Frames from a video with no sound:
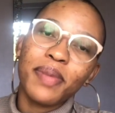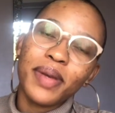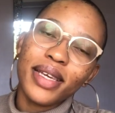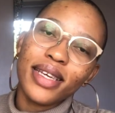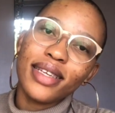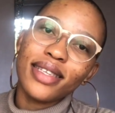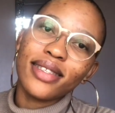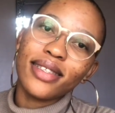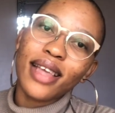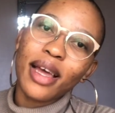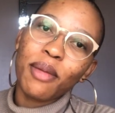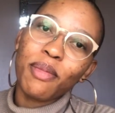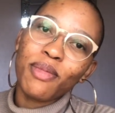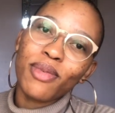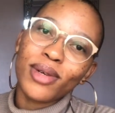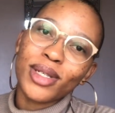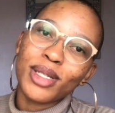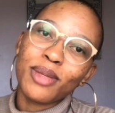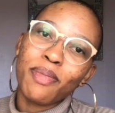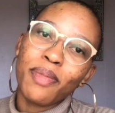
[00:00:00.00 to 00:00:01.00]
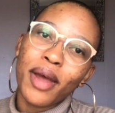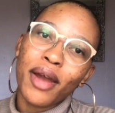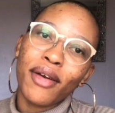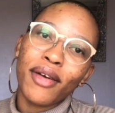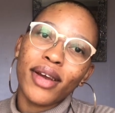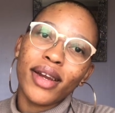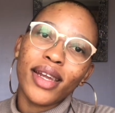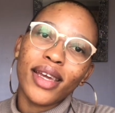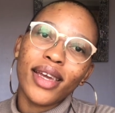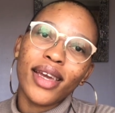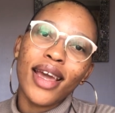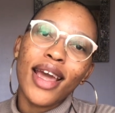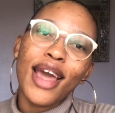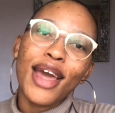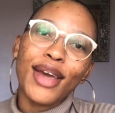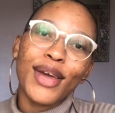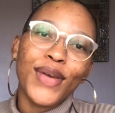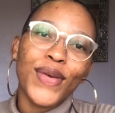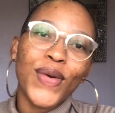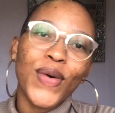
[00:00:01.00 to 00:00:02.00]
peace, and prosperity
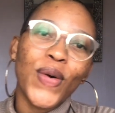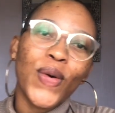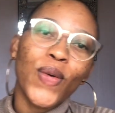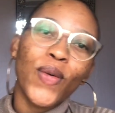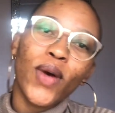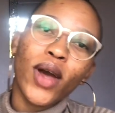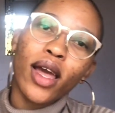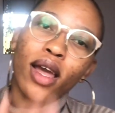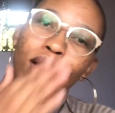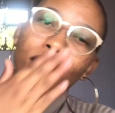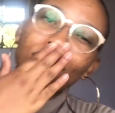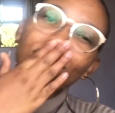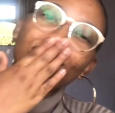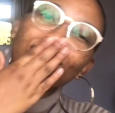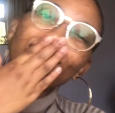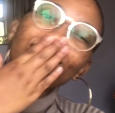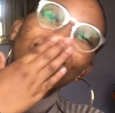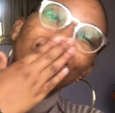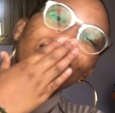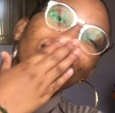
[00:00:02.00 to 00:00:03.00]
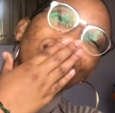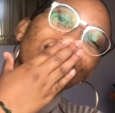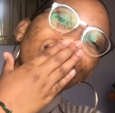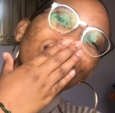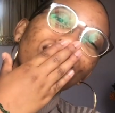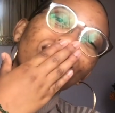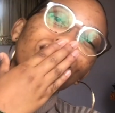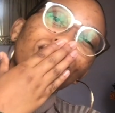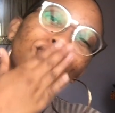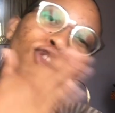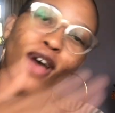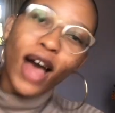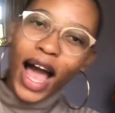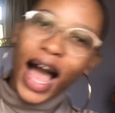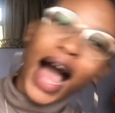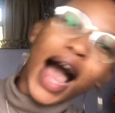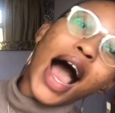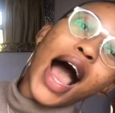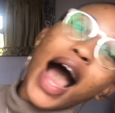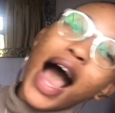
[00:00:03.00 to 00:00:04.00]
your way.
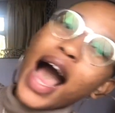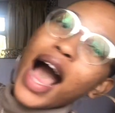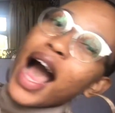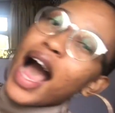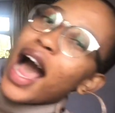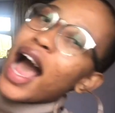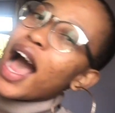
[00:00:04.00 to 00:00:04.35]
Mwah!